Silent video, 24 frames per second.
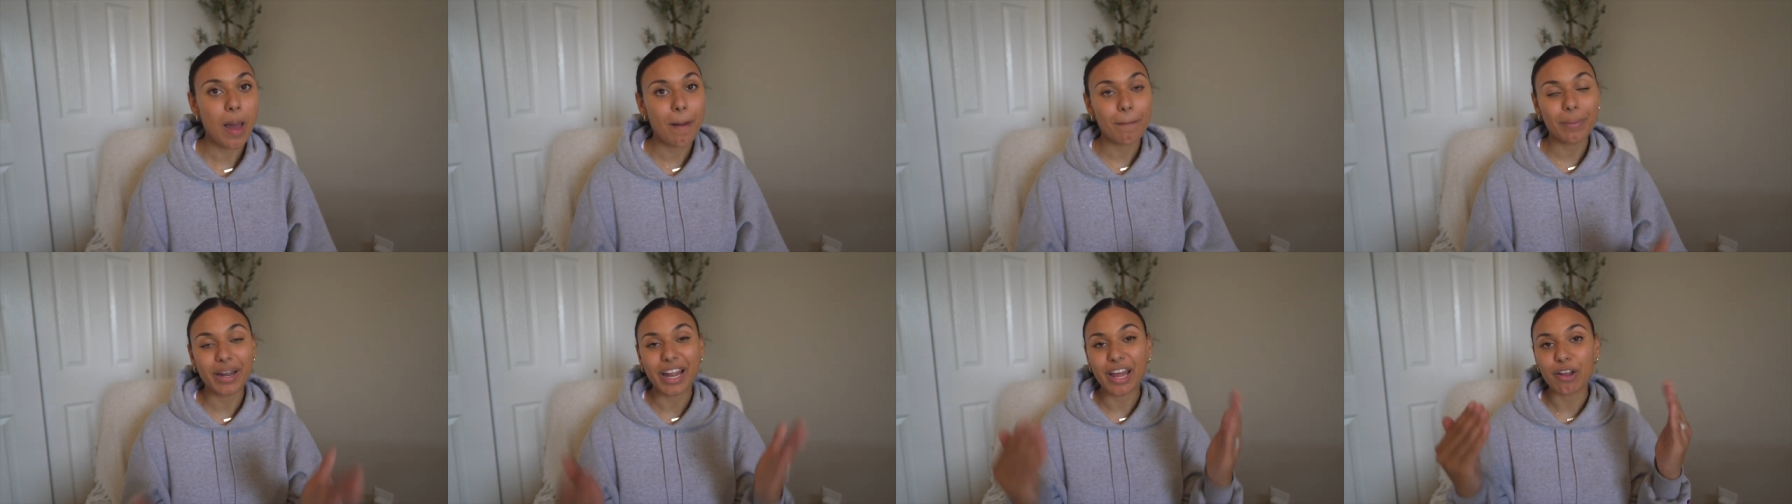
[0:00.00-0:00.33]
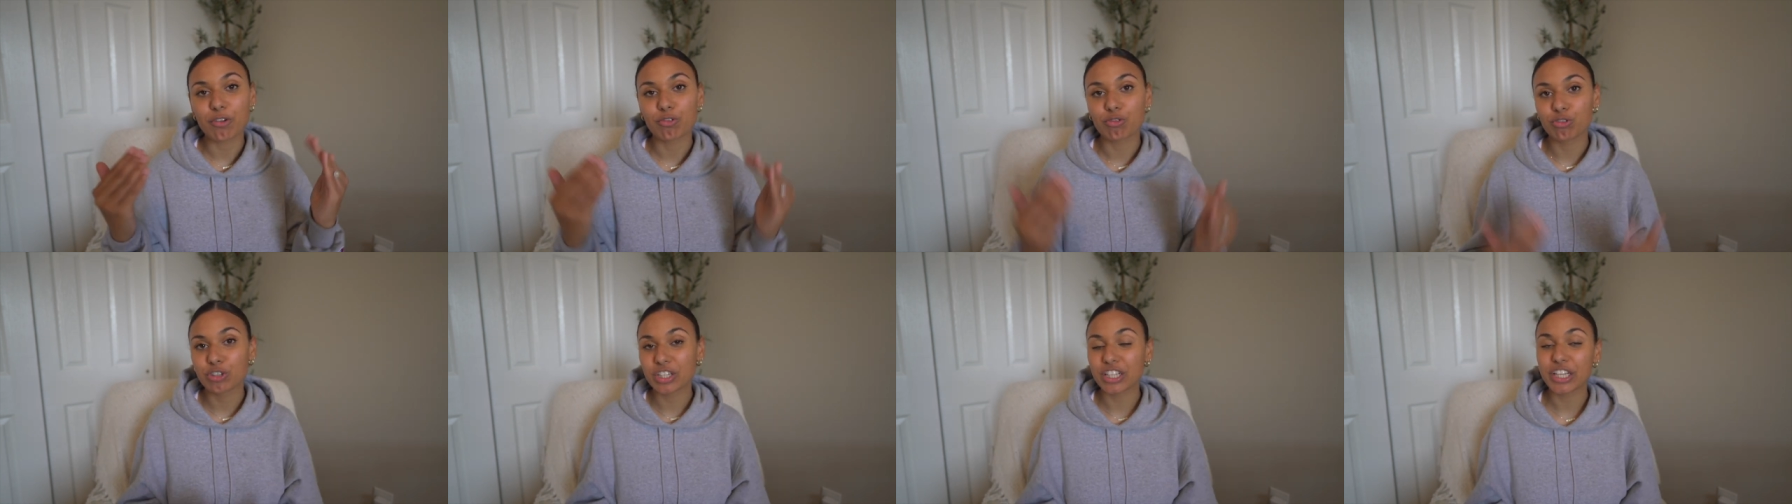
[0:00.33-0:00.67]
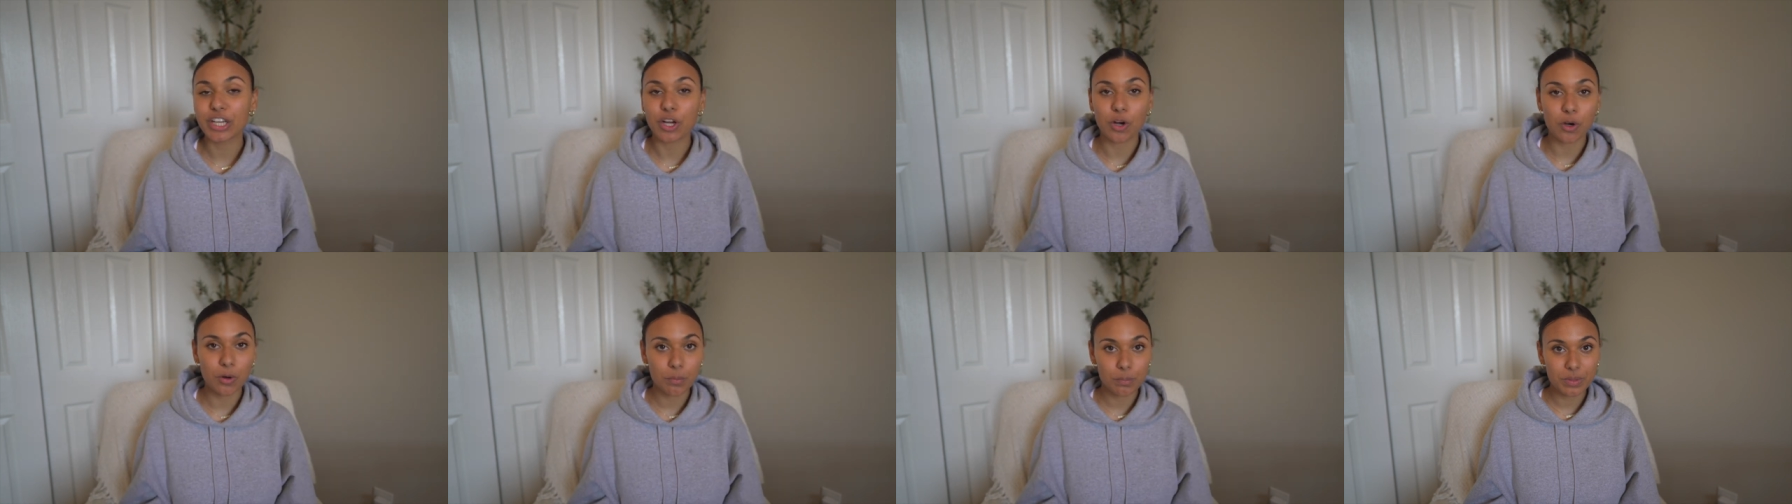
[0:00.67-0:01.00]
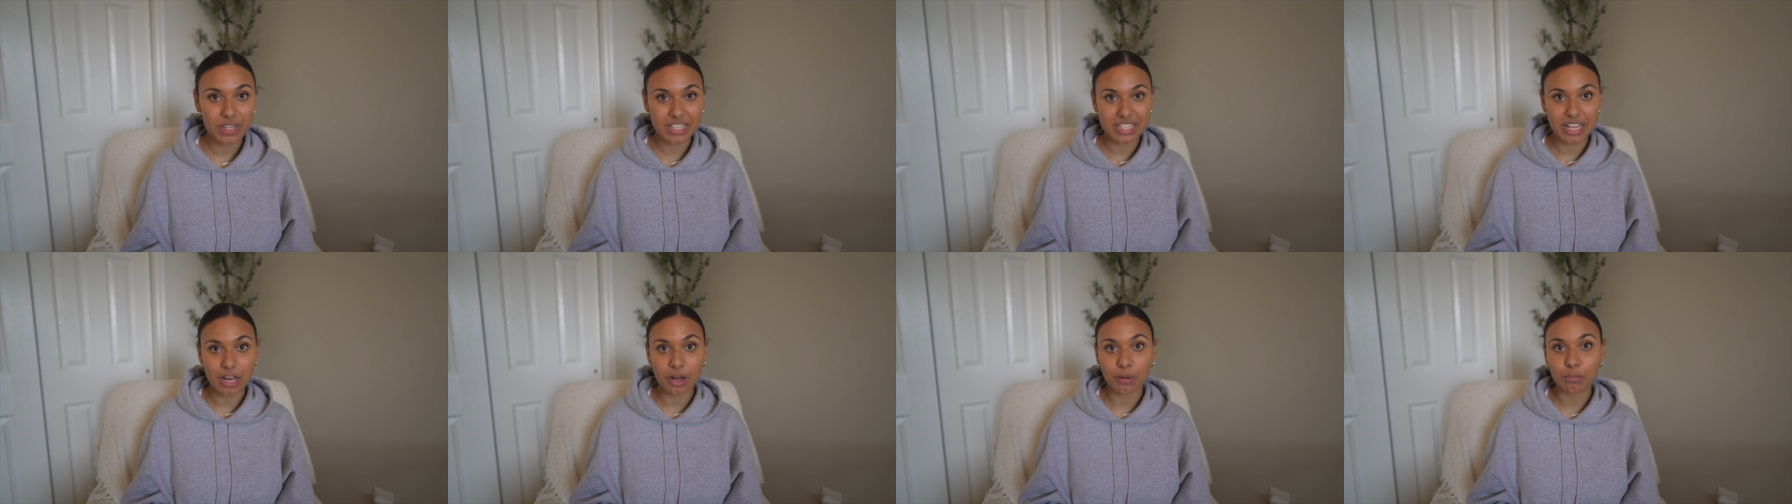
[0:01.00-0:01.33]
but I really hope
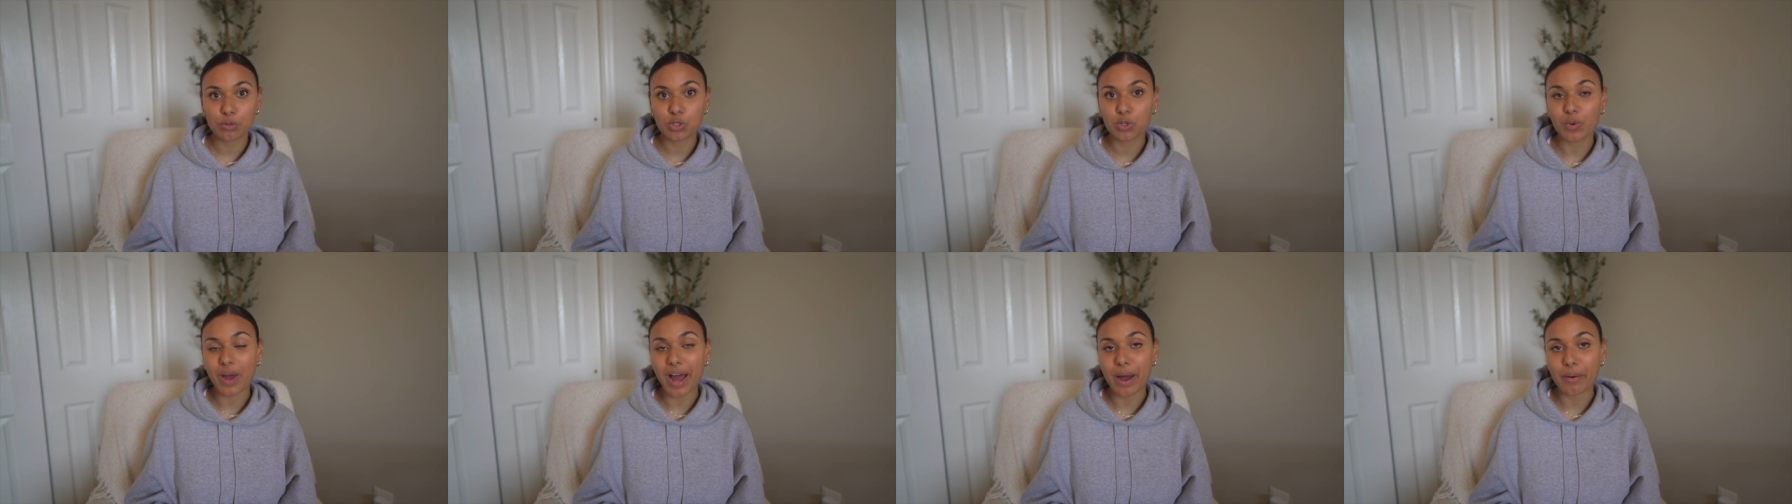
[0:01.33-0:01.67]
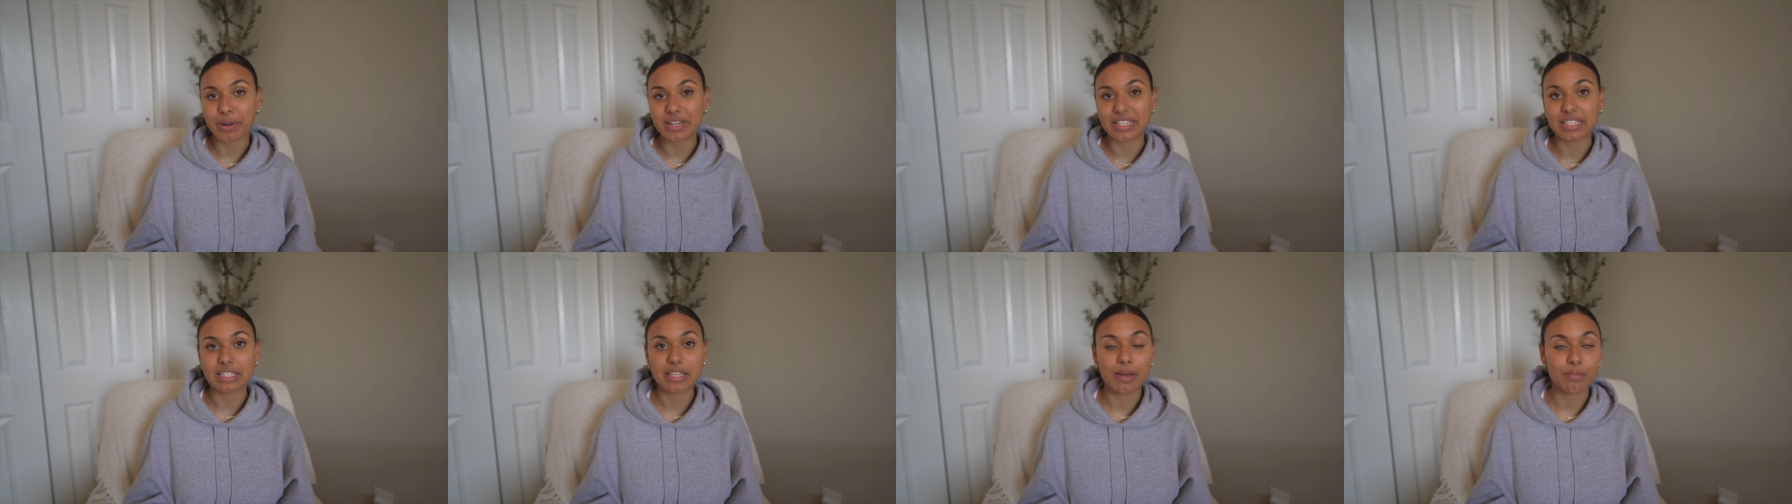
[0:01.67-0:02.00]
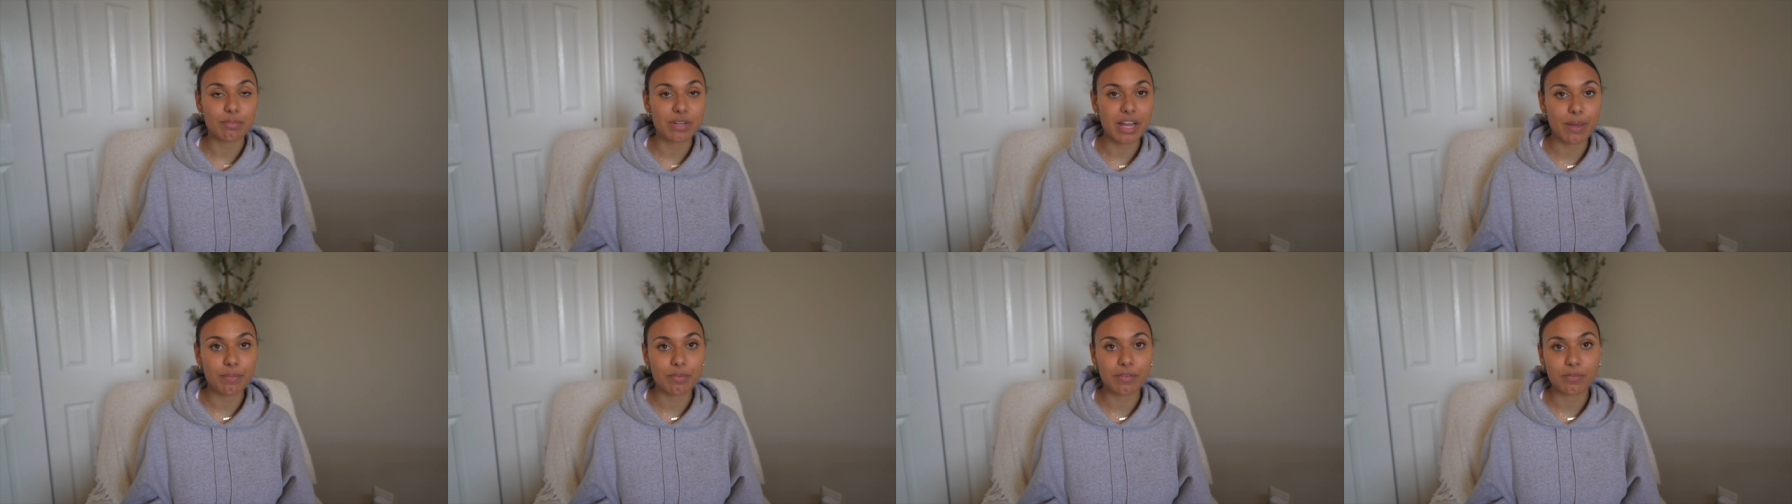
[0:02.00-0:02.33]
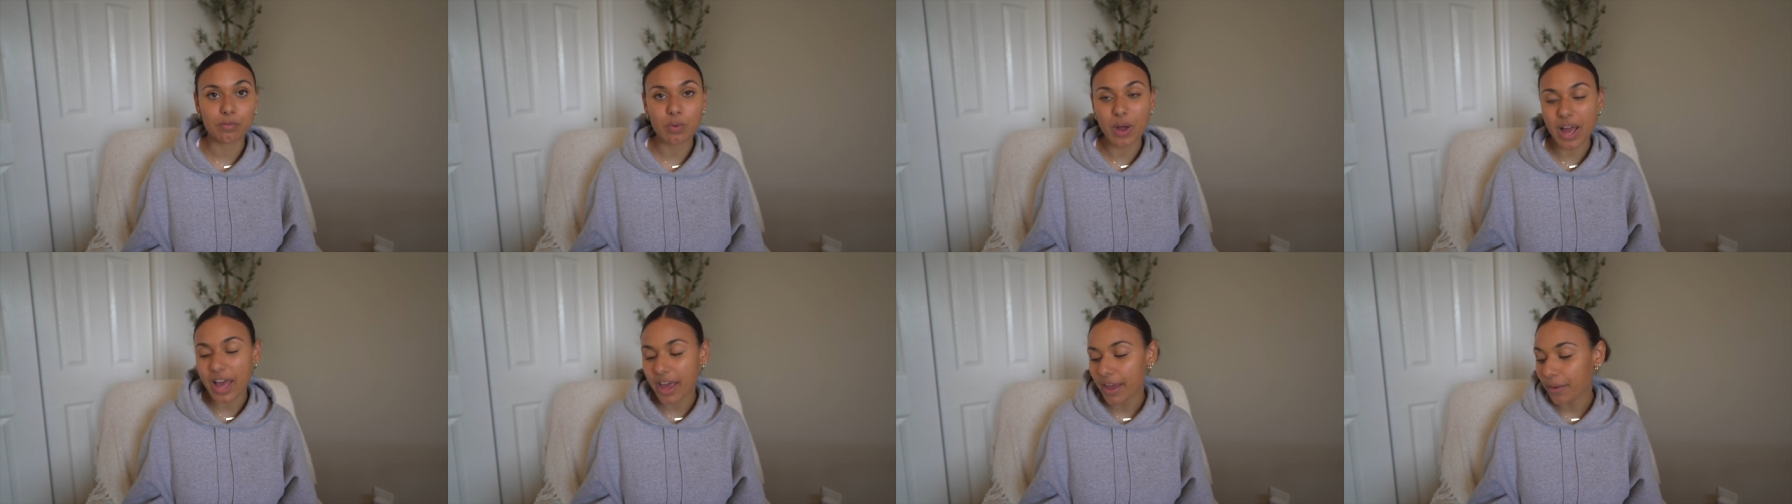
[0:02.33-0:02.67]
this helped you out in some type of
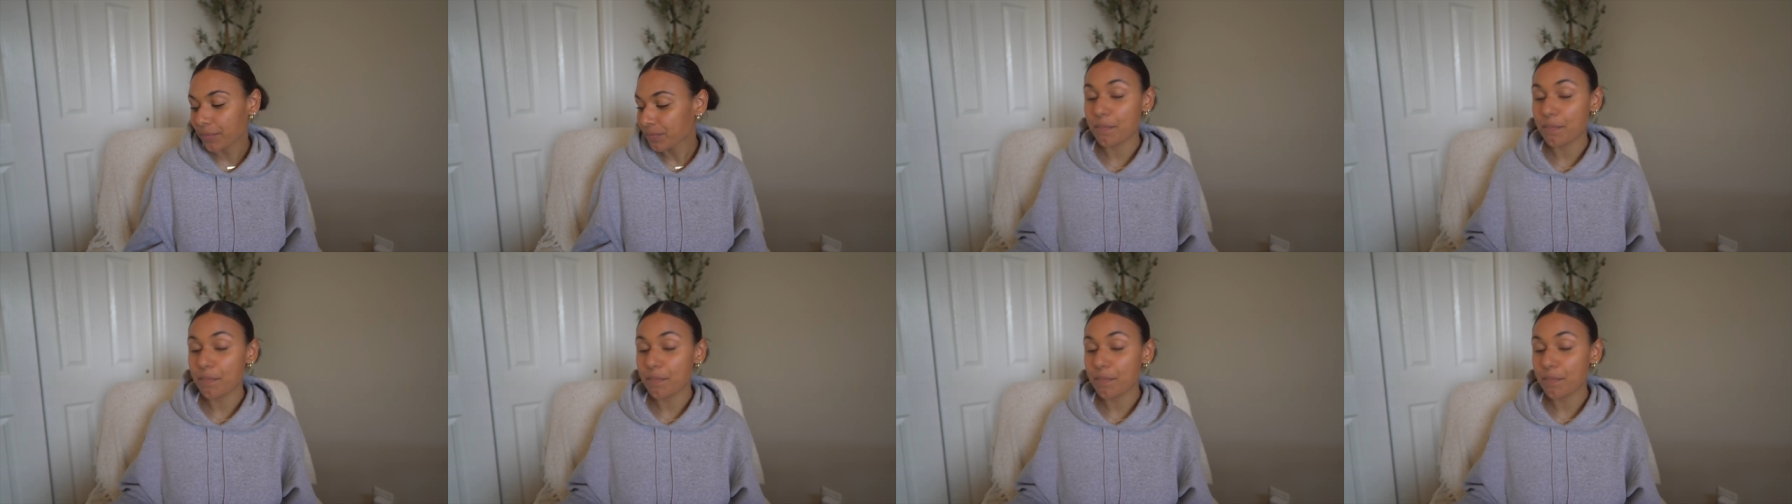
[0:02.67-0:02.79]
way.